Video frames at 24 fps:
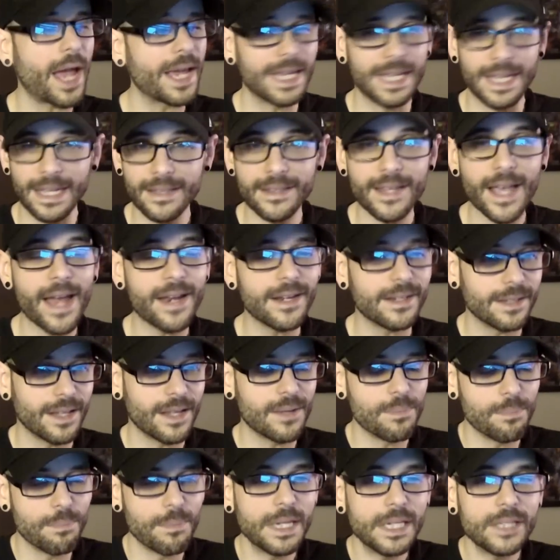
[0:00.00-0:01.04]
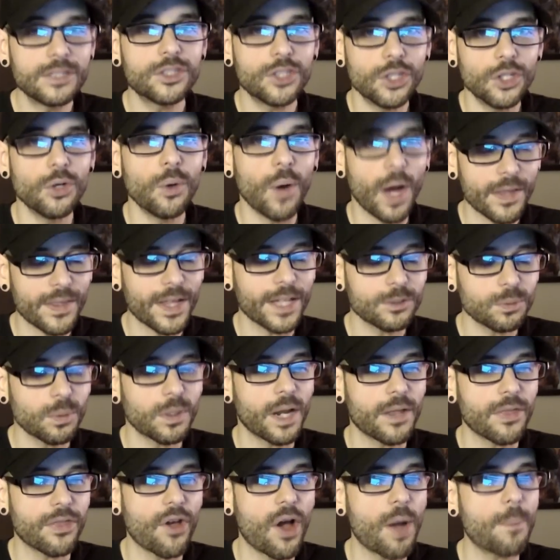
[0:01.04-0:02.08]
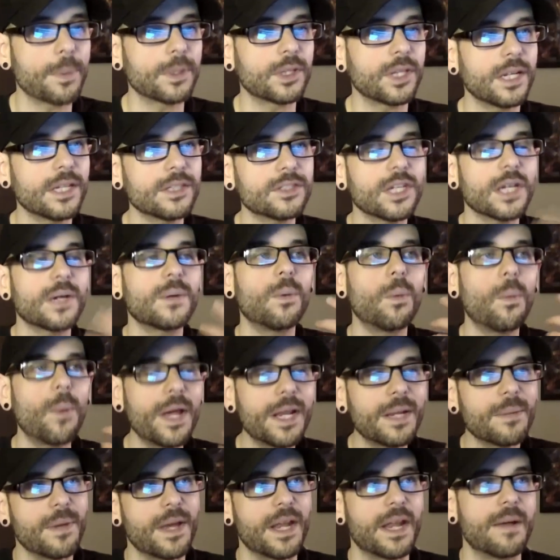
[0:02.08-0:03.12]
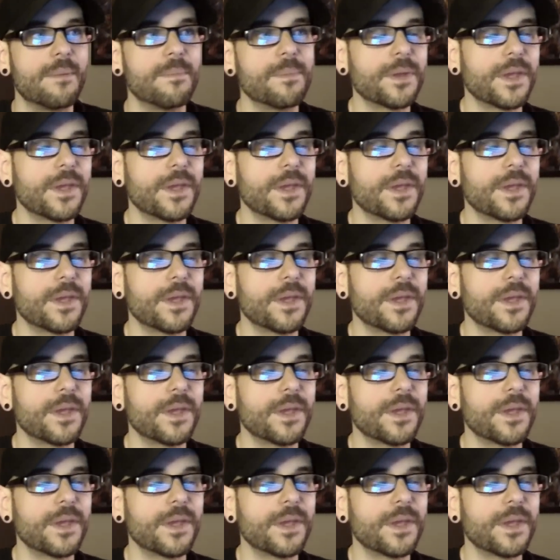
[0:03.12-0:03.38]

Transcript: I get that. It, it, me too. I, that's what I thought. But then it's like, well, wait a minute.